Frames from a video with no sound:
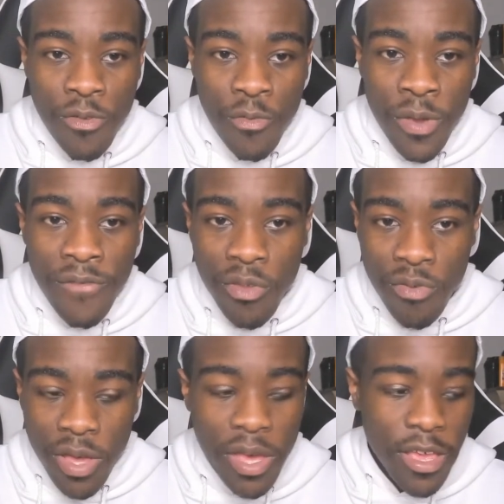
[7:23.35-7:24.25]
revenue
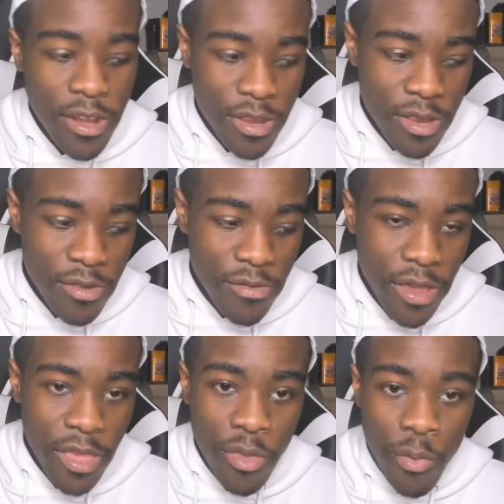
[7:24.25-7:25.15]
cut,
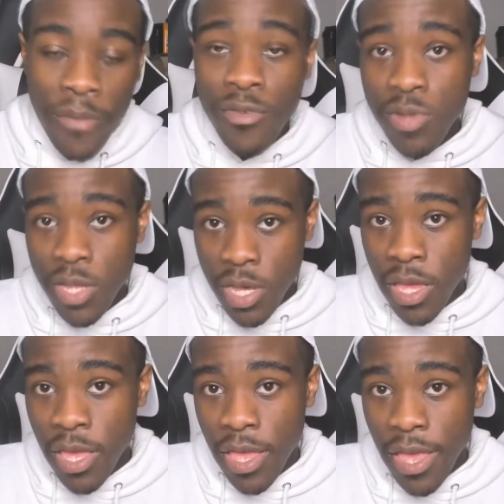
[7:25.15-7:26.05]
right? Your revenue's
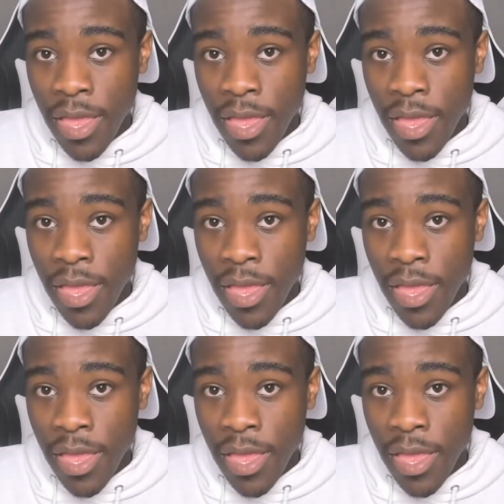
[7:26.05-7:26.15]
cut.